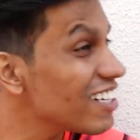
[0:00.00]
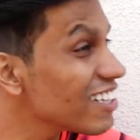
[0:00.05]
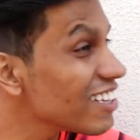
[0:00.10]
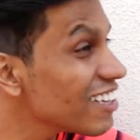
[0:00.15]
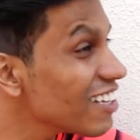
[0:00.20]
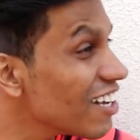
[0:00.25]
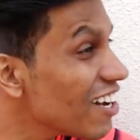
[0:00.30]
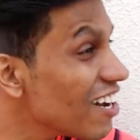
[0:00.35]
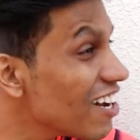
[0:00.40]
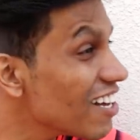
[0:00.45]

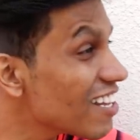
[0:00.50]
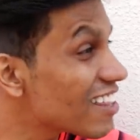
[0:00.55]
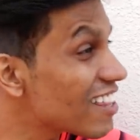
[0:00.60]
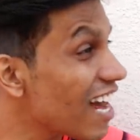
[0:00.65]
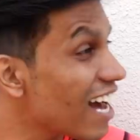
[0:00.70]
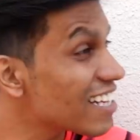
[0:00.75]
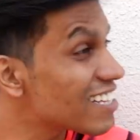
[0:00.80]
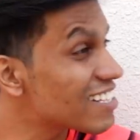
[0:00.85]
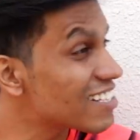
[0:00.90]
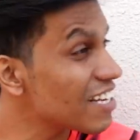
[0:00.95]
Allah,
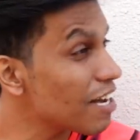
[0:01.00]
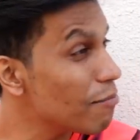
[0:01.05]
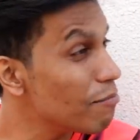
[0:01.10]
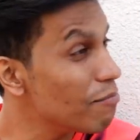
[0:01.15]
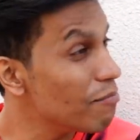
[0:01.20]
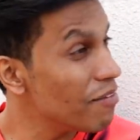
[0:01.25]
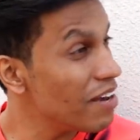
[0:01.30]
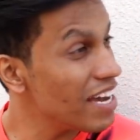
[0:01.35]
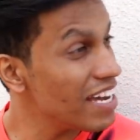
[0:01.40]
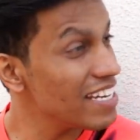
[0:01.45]
that's
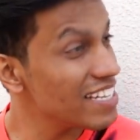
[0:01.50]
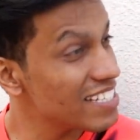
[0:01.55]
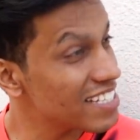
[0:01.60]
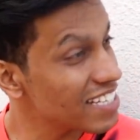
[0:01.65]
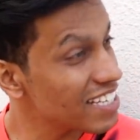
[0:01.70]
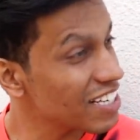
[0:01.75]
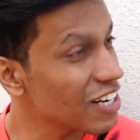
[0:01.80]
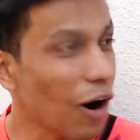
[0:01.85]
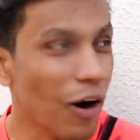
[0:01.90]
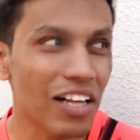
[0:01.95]

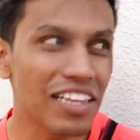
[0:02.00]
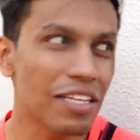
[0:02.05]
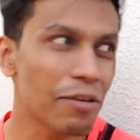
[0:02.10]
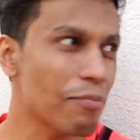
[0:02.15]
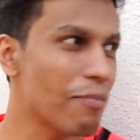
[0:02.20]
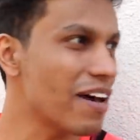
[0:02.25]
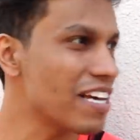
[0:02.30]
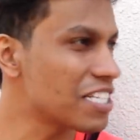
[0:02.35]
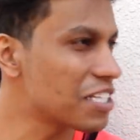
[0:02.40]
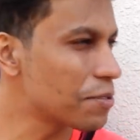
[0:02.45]
amazing. All the
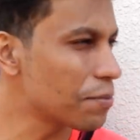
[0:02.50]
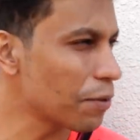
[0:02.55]
best,